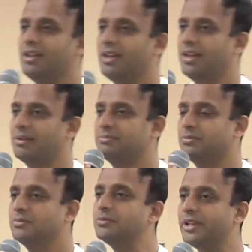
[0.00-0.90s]
I'm
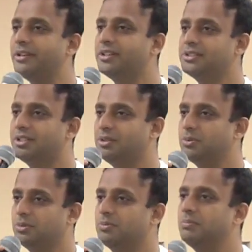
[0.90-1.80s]
interested
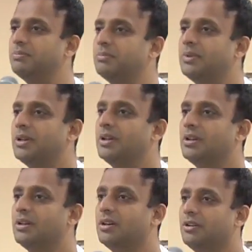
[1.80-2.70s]
to
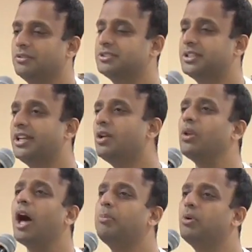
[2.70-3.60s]
study
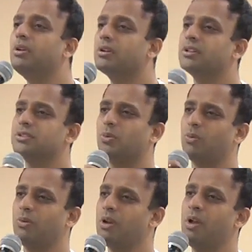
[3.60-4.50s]
Kolhapur. So,
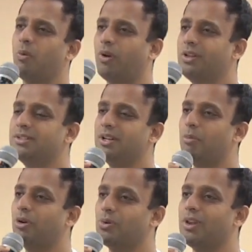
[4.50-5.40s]
what is it
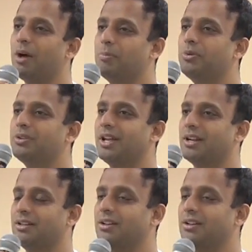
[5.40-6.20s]
about Kolhapur that